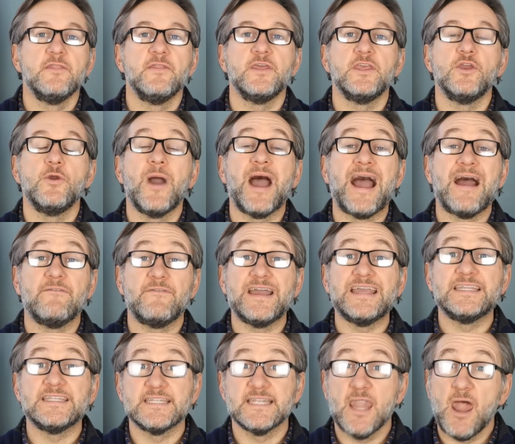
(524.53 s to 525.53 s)
that you have
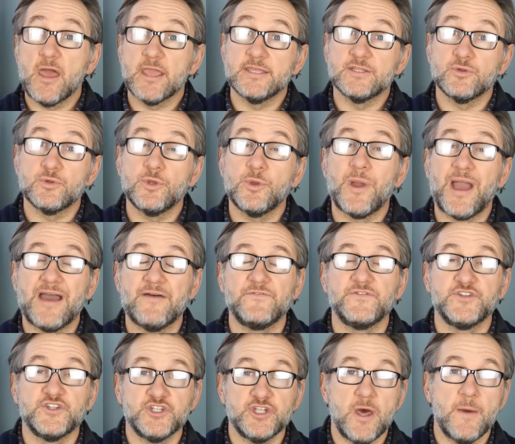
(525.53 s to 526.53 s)
a slice or you
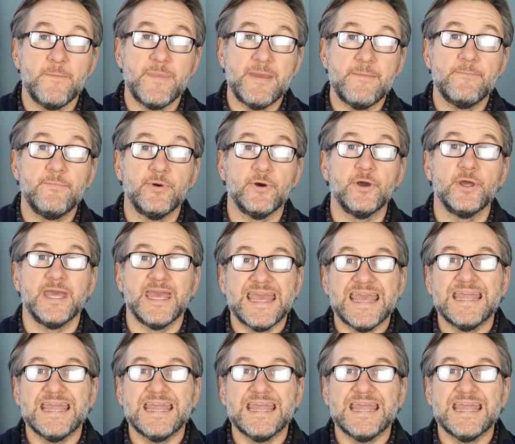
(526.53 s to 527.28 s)
have some input